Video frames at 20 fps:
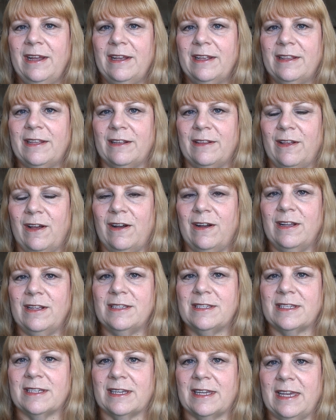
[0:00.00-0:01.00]
the
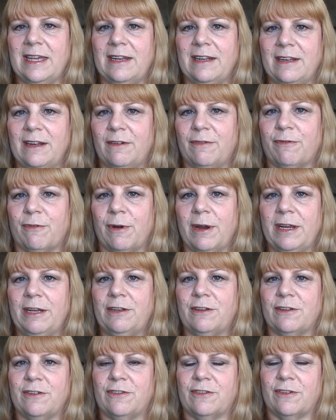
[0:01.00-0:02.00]
lawns get enough
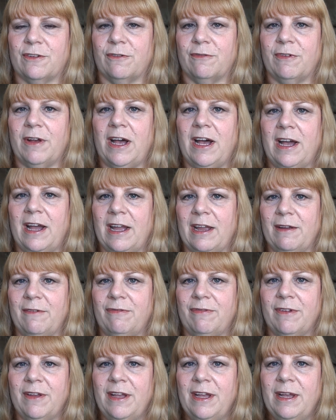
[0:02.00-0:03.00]
rain to
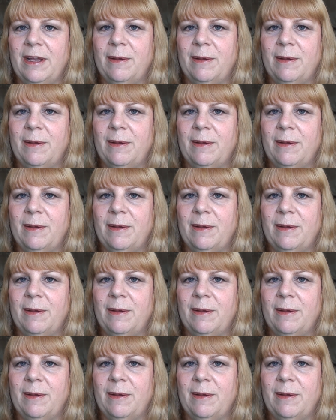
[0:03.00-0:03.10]
survive.